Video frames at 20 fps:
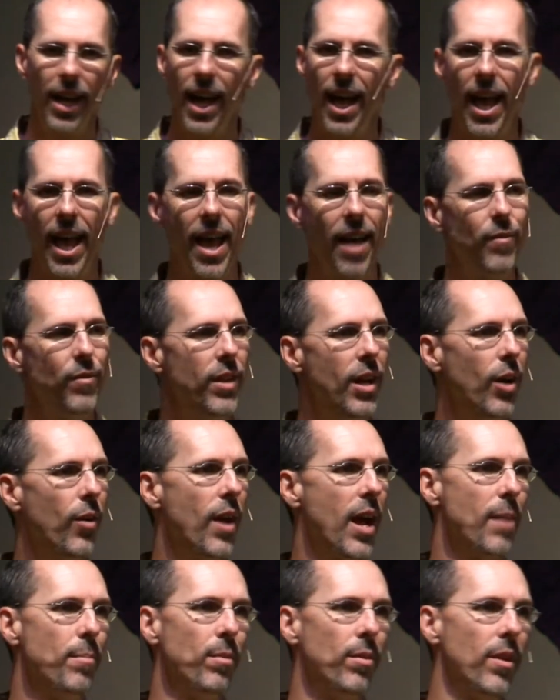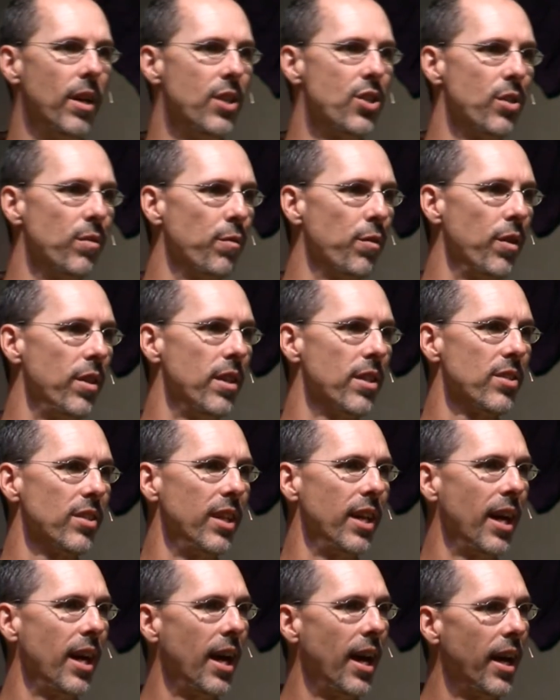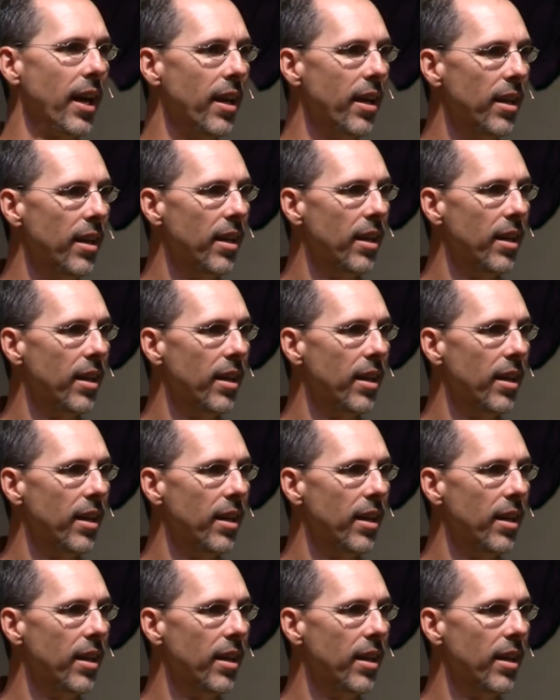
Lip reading: I have no admiration for this guy.